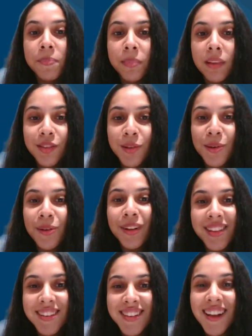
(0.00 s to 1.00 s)
So
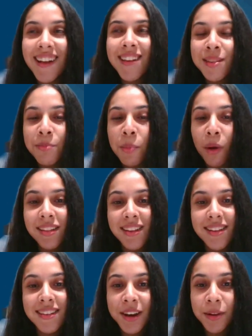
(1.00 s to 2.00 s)
these are small
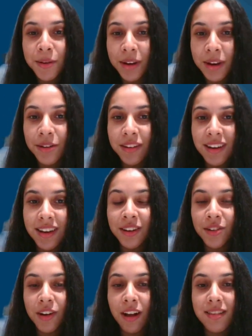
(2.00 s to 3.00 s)
things that you need to take
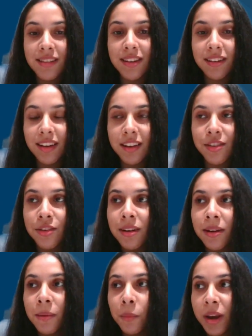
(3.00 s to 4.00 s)
into
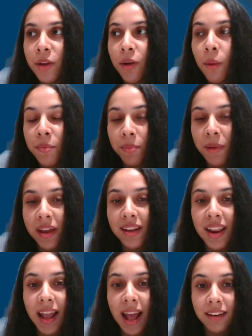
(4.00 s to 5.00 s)
consideration when you're preparing
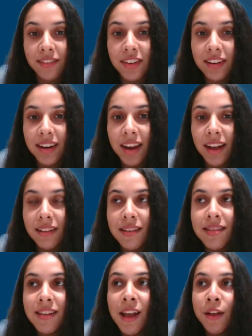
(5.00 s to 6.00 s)
an activity like
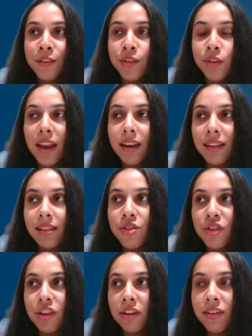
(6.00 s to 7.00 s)
this, so that the
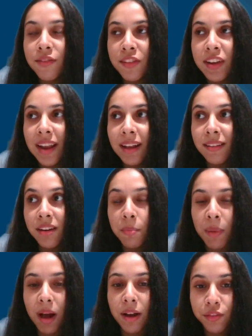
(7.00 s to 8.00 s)
children feel like they're a
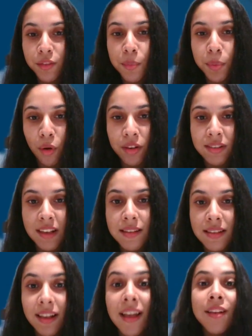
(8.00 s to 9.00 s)
part of the process.